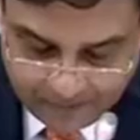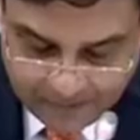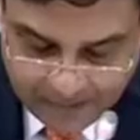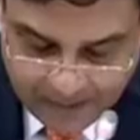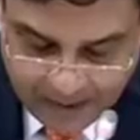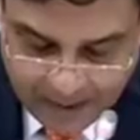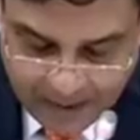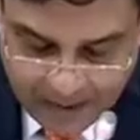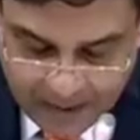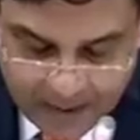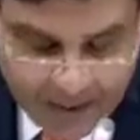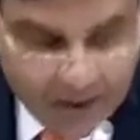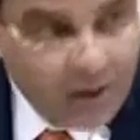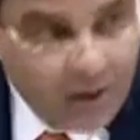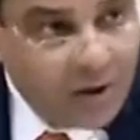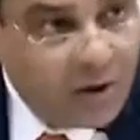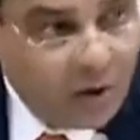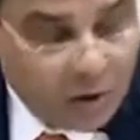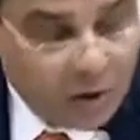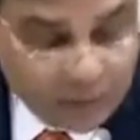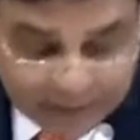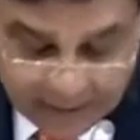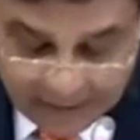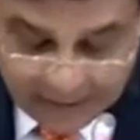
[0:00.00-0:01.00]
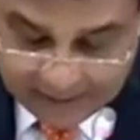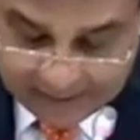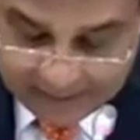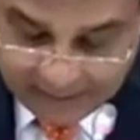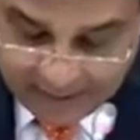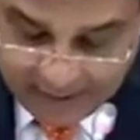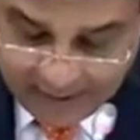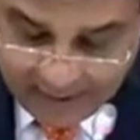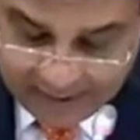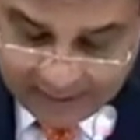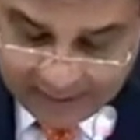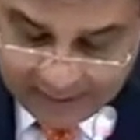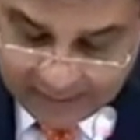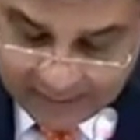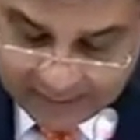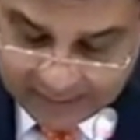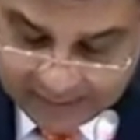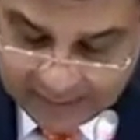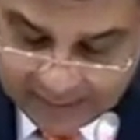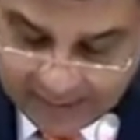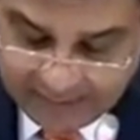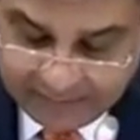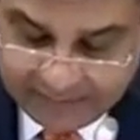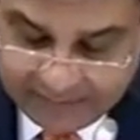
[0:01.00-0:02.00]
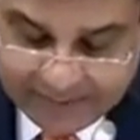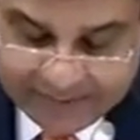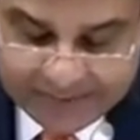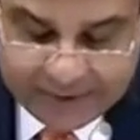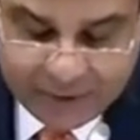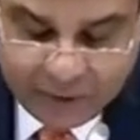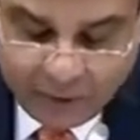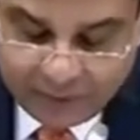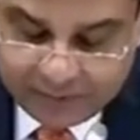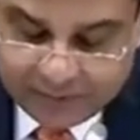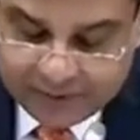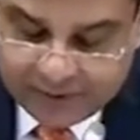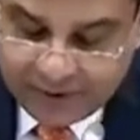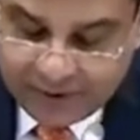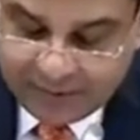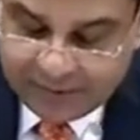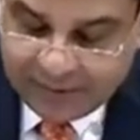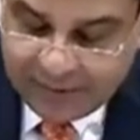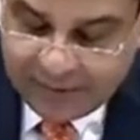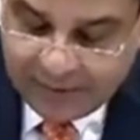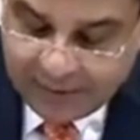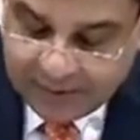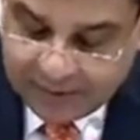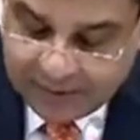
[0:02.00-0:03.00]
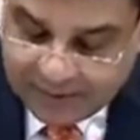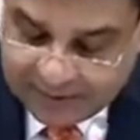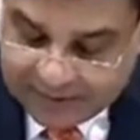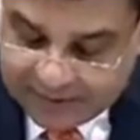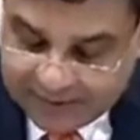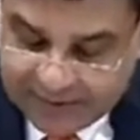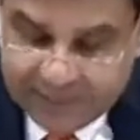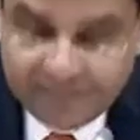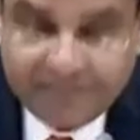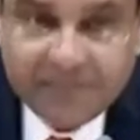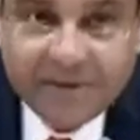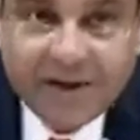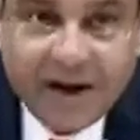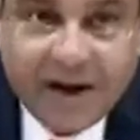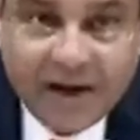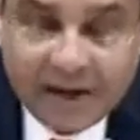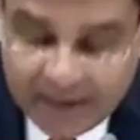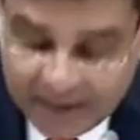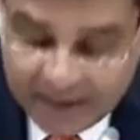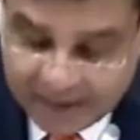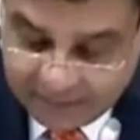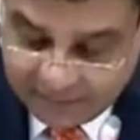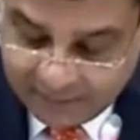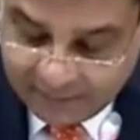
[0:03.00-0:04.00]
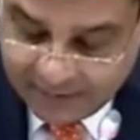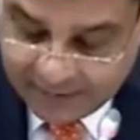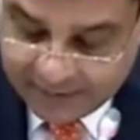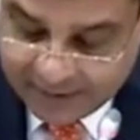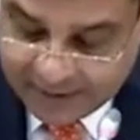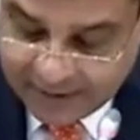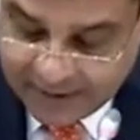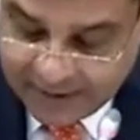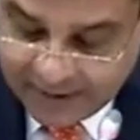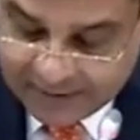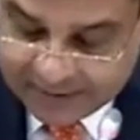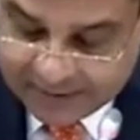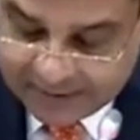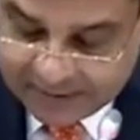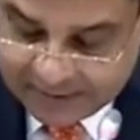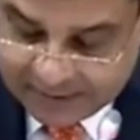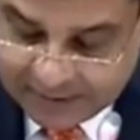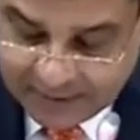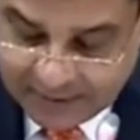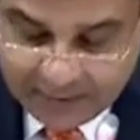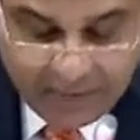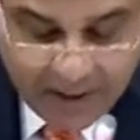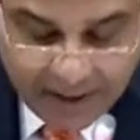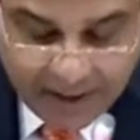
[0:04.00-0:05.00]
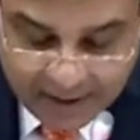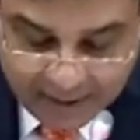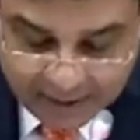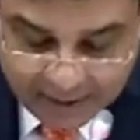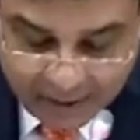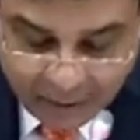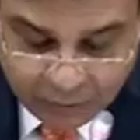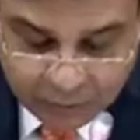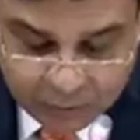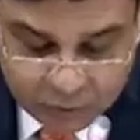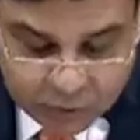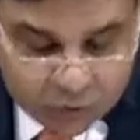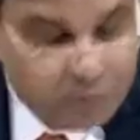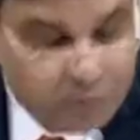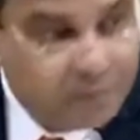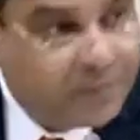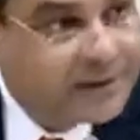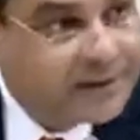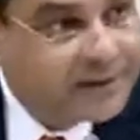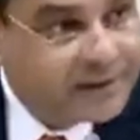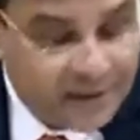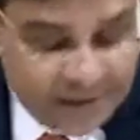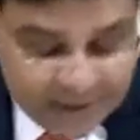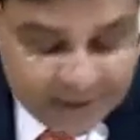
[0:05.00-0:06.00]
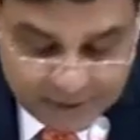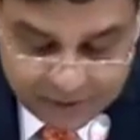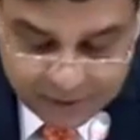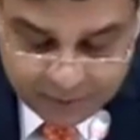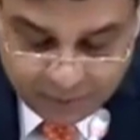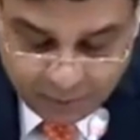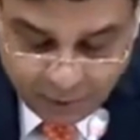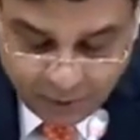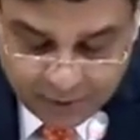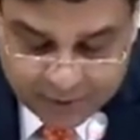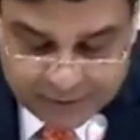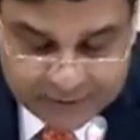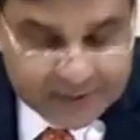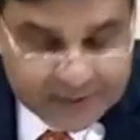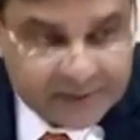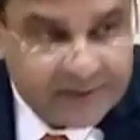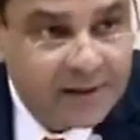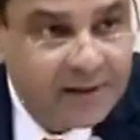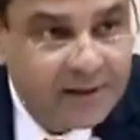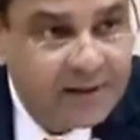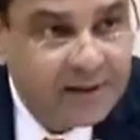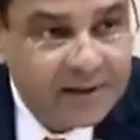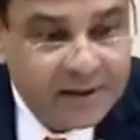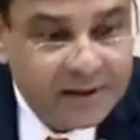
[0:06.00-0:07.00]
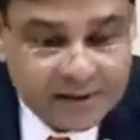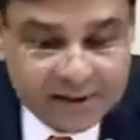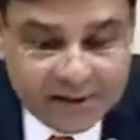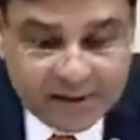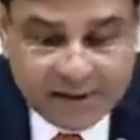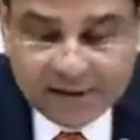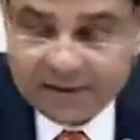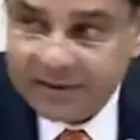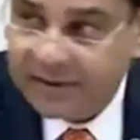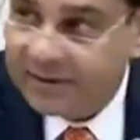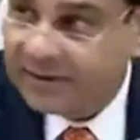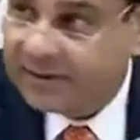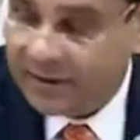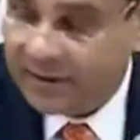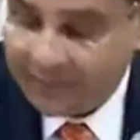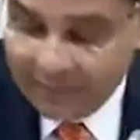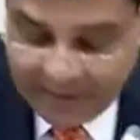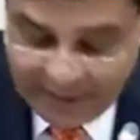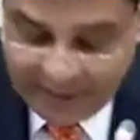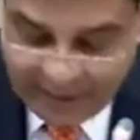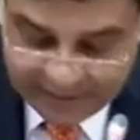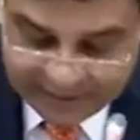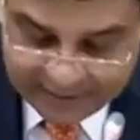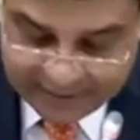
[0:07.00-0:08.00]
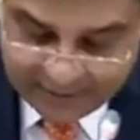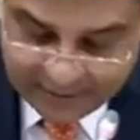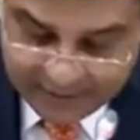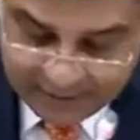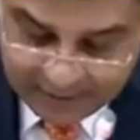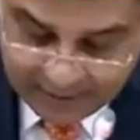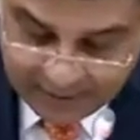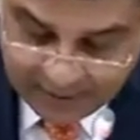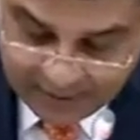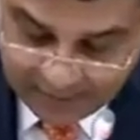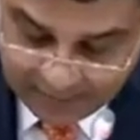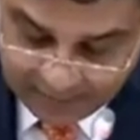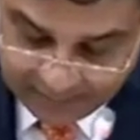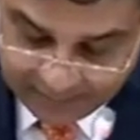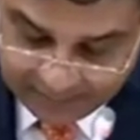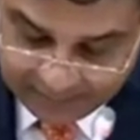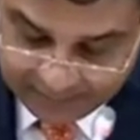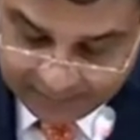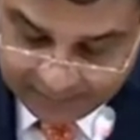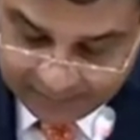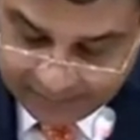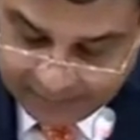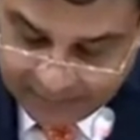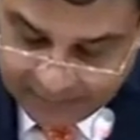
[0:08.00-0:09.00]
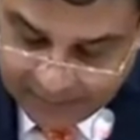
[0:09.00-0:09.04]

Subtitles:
other hand, the MPC observed that CPI inflation has risen by around 2 percentage points since our last meeting. These